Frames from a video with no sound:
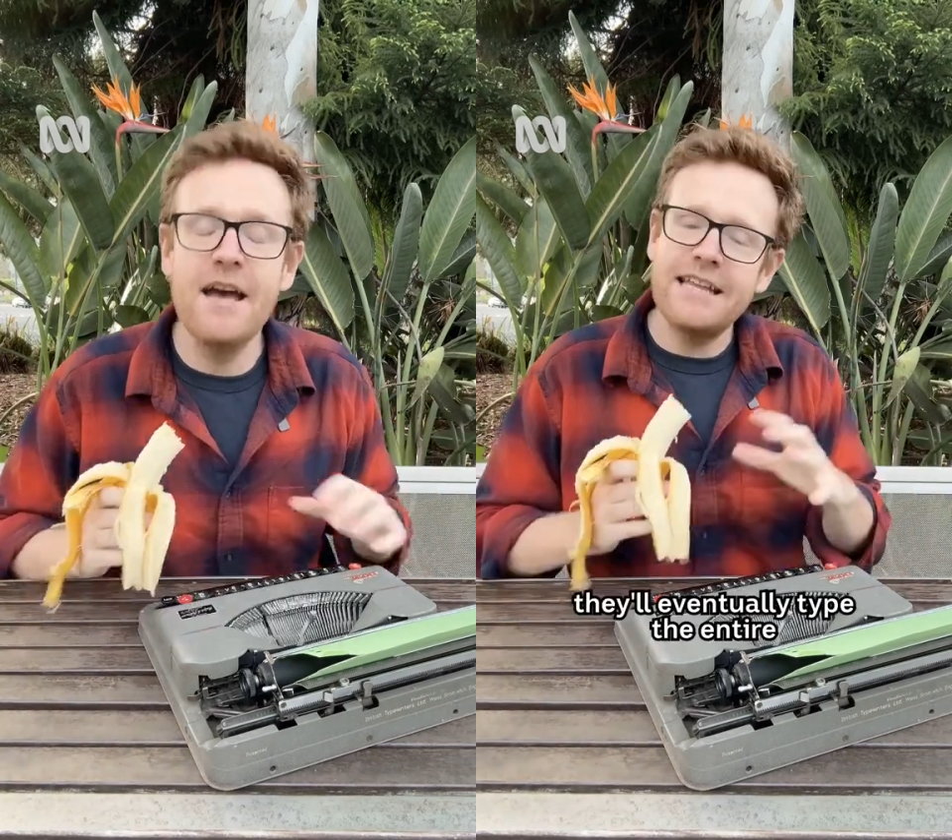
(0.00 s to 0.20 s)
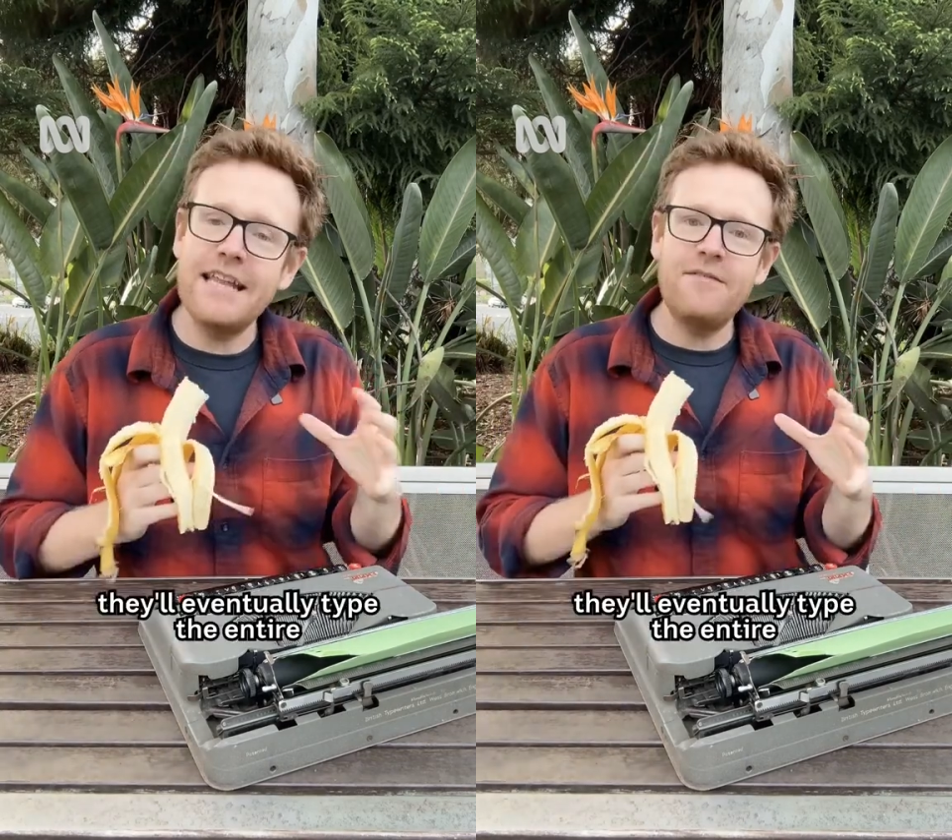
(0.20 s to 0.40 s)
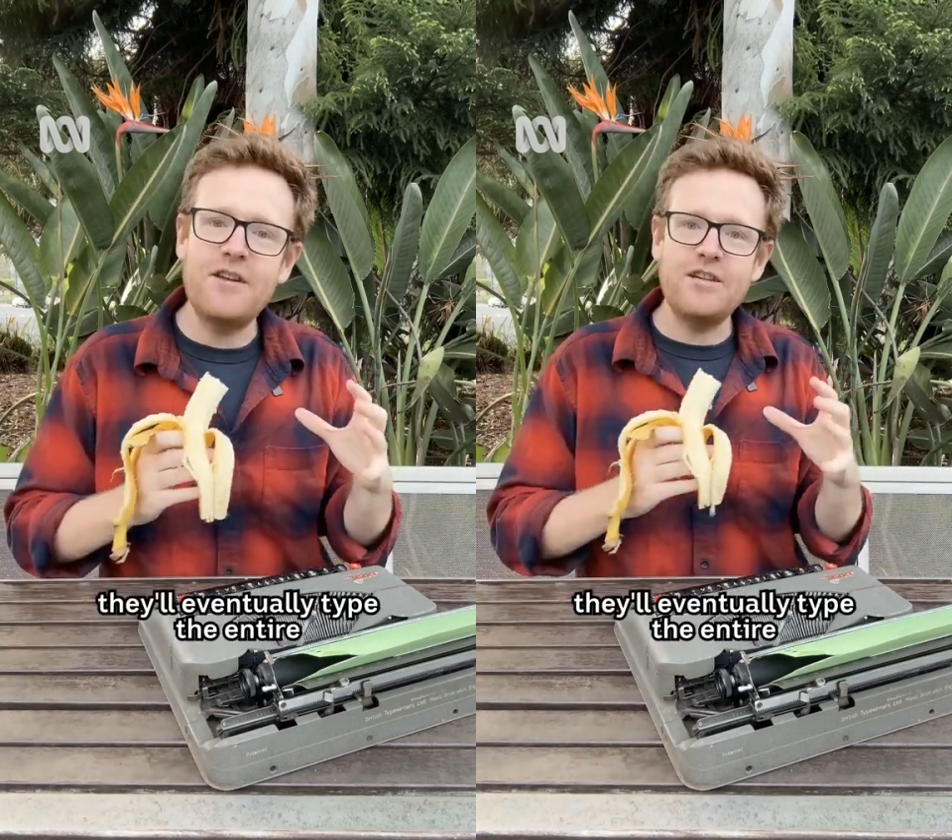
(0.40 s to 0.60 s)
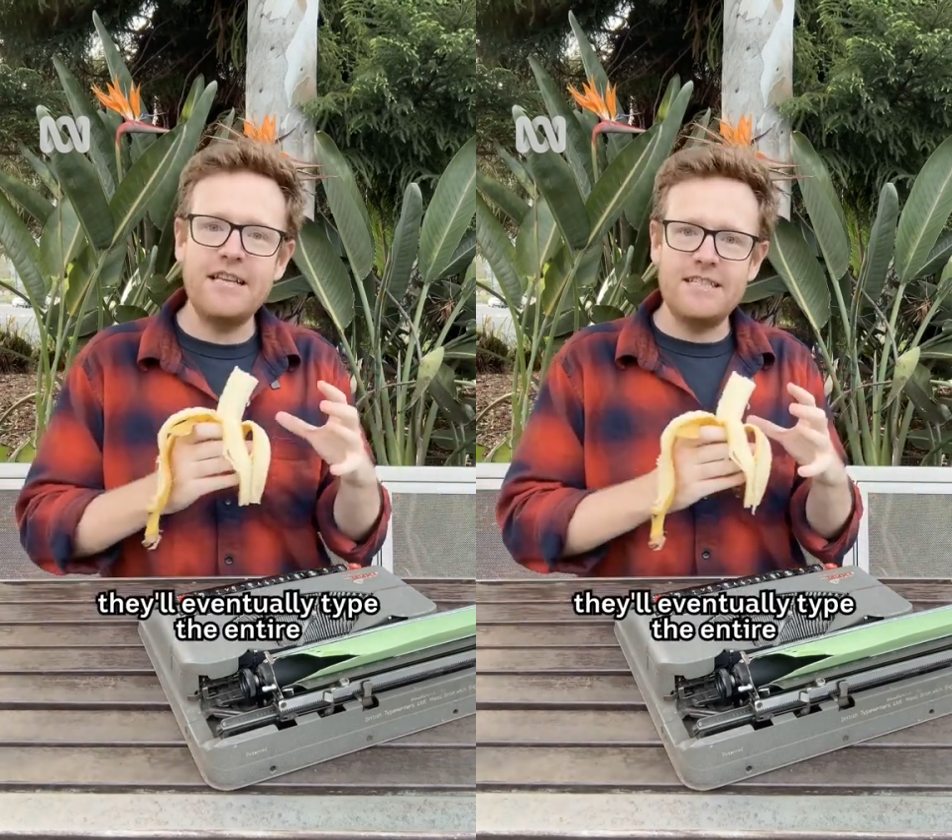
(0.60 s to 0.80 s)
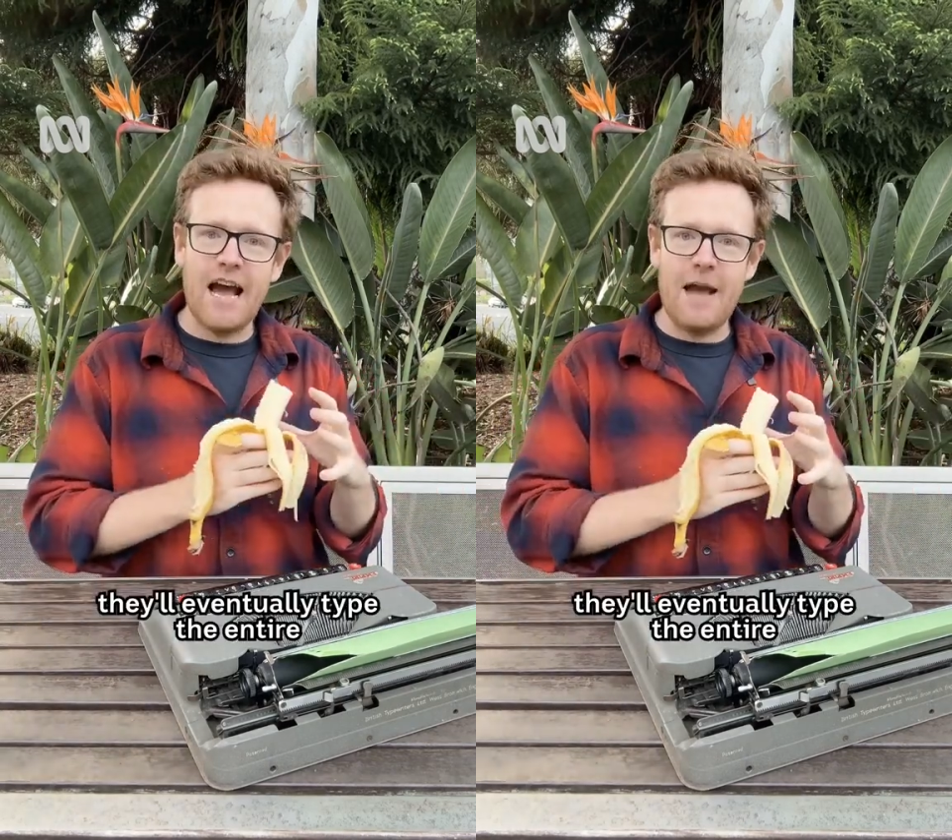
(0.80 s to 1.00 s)
they'll
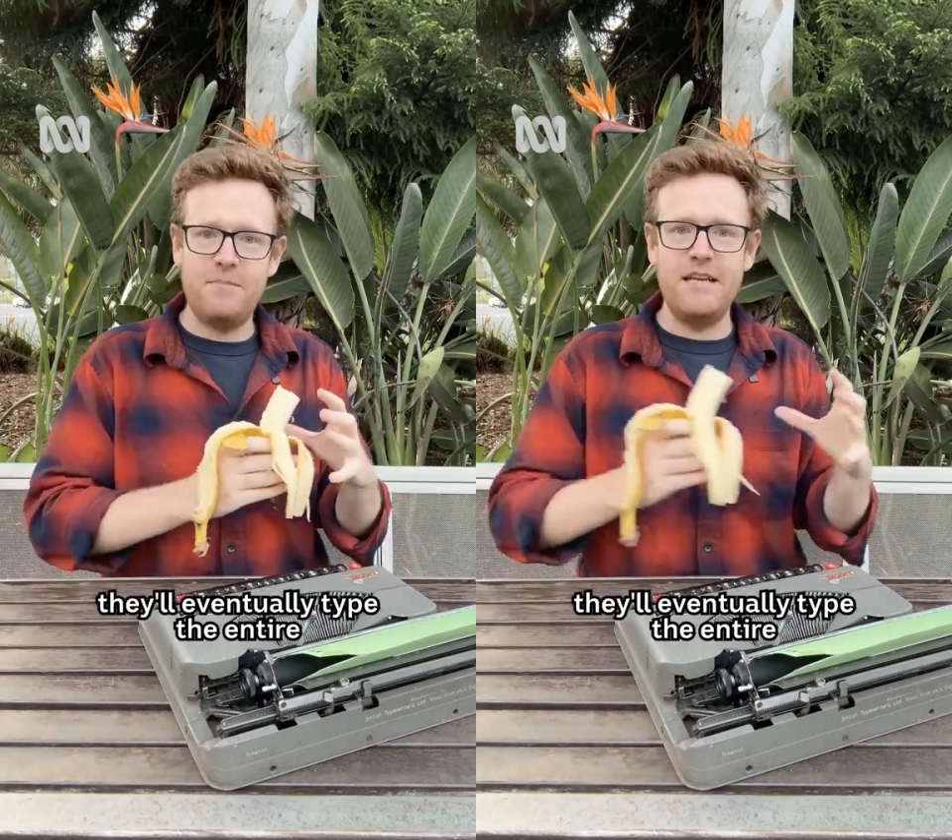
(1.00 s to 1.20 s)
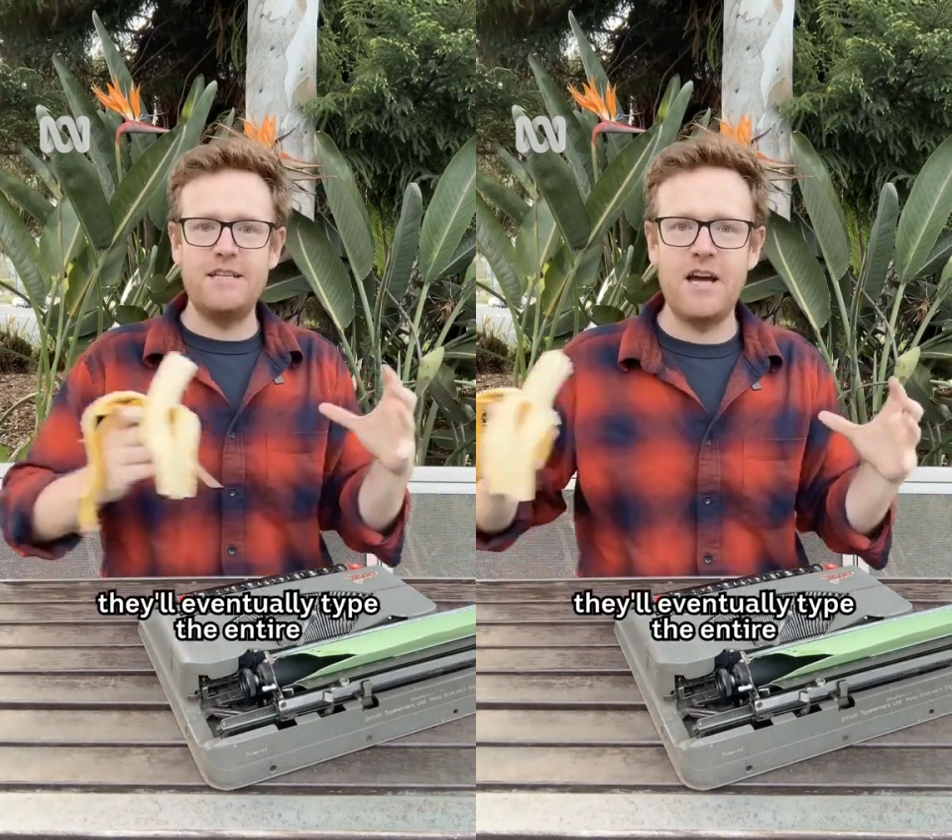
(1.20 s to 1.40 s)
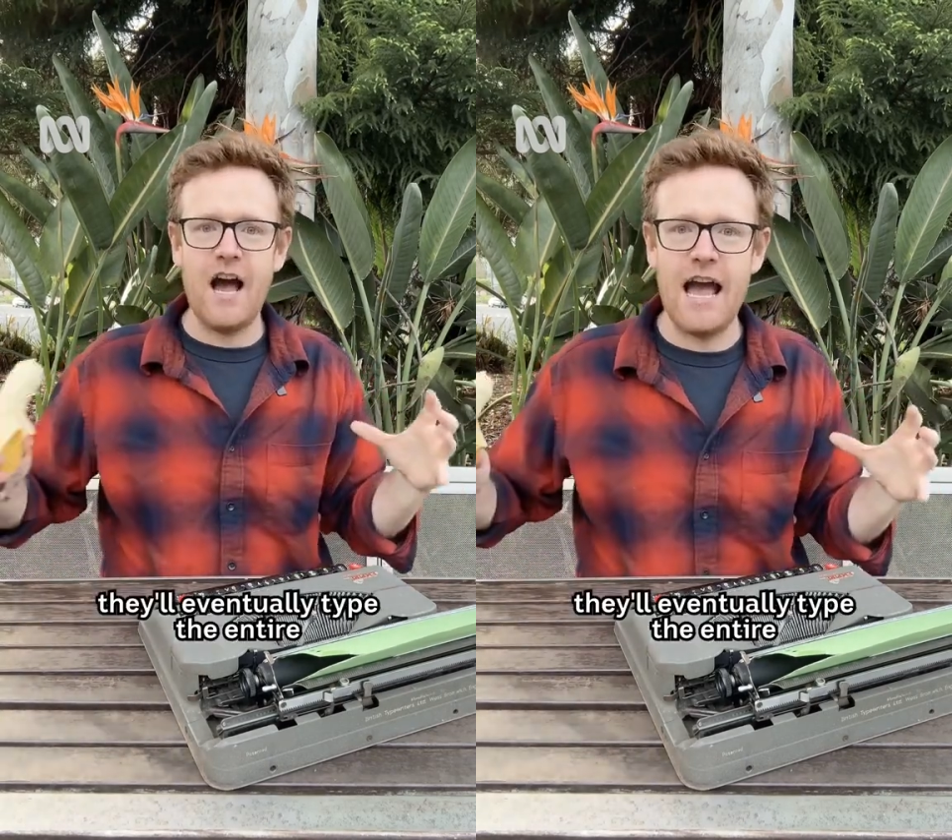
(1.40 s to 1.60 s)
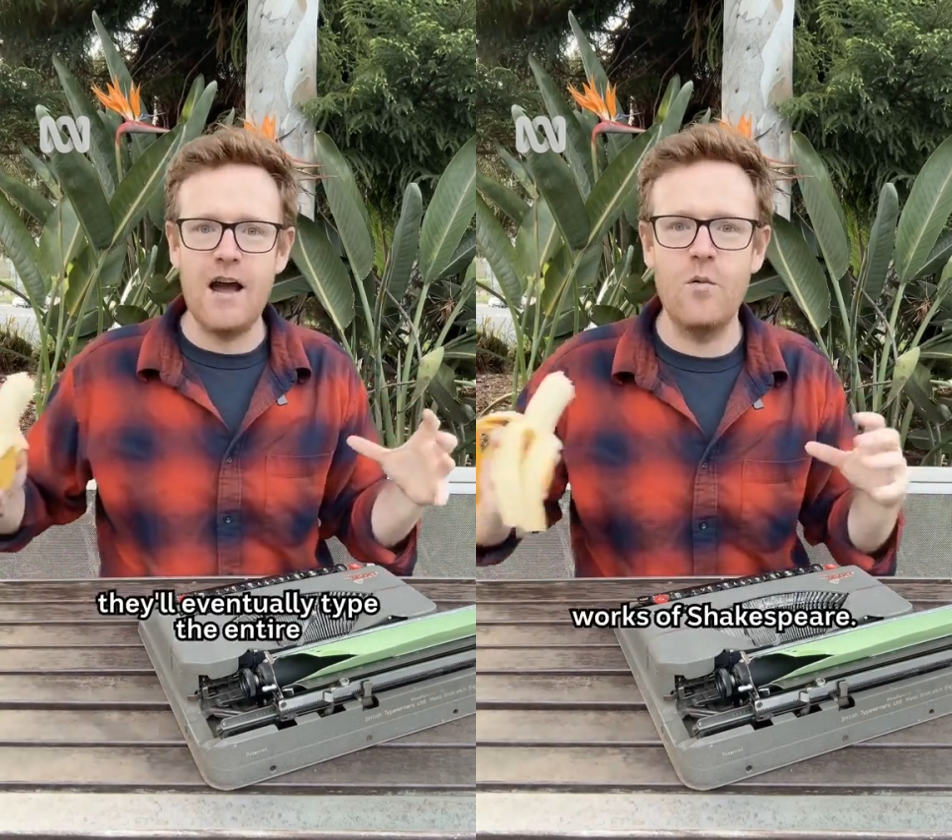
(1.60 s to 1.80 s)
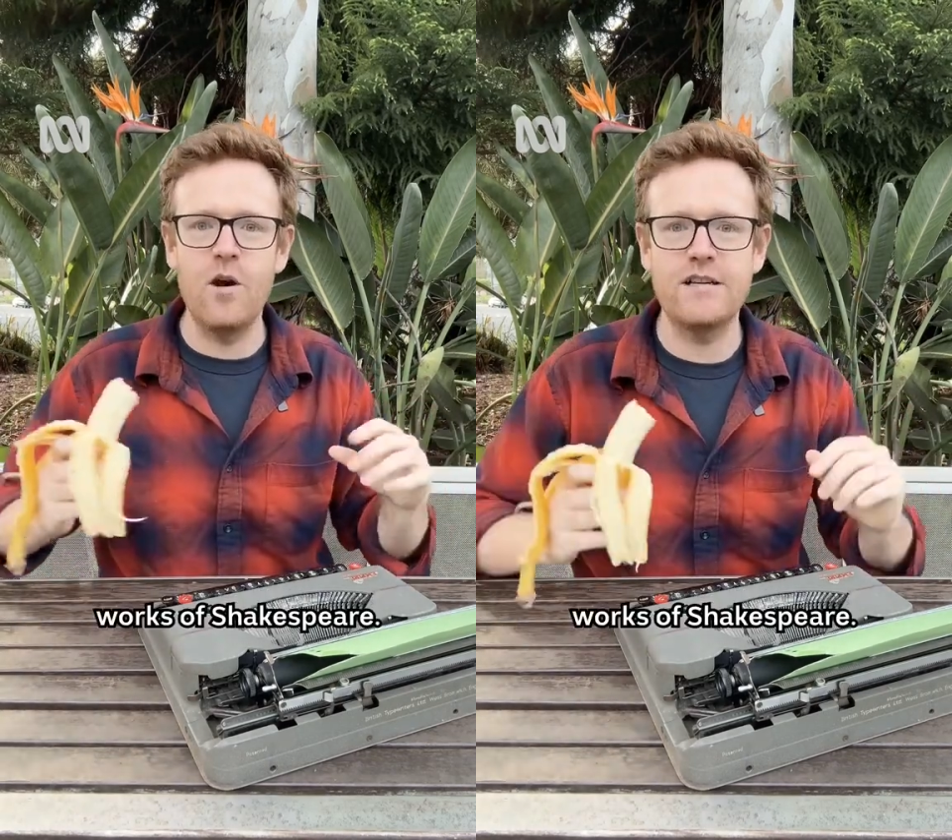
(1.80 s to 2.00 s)
eventually type the
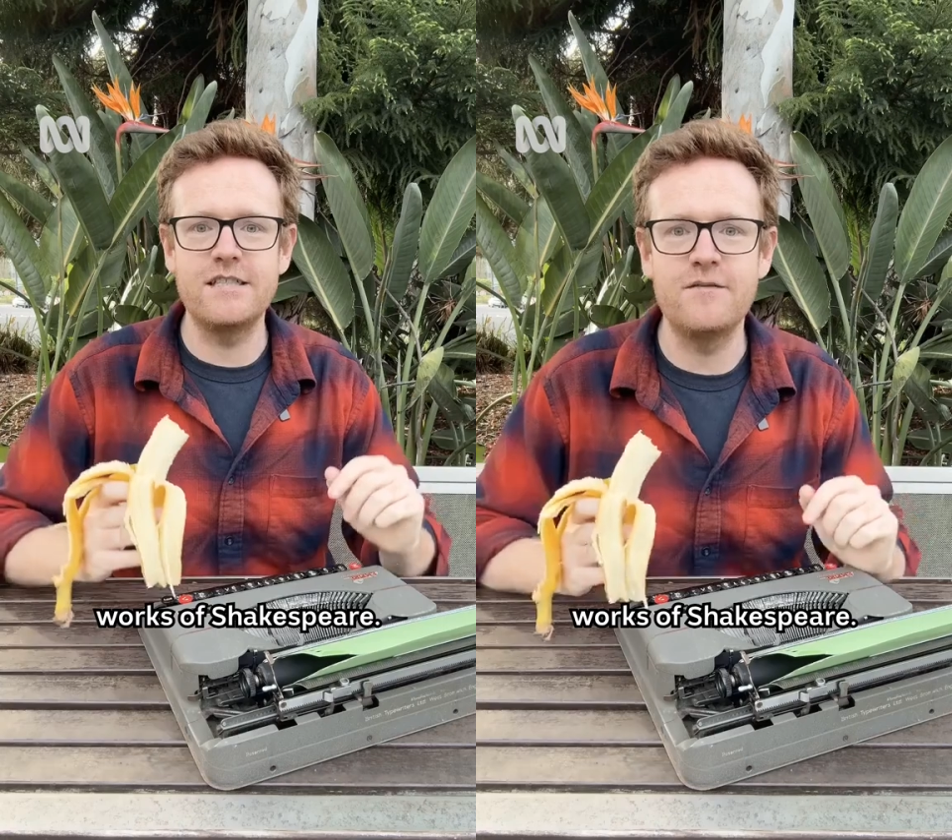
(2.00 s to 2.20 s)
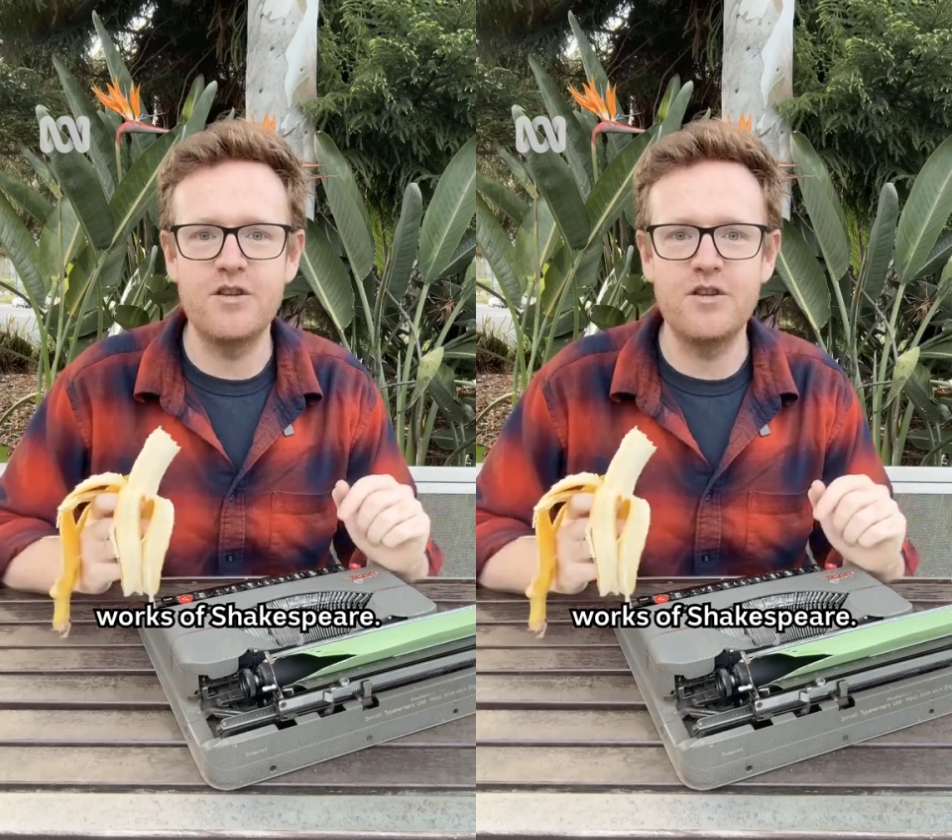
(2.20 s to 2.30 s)
entire works of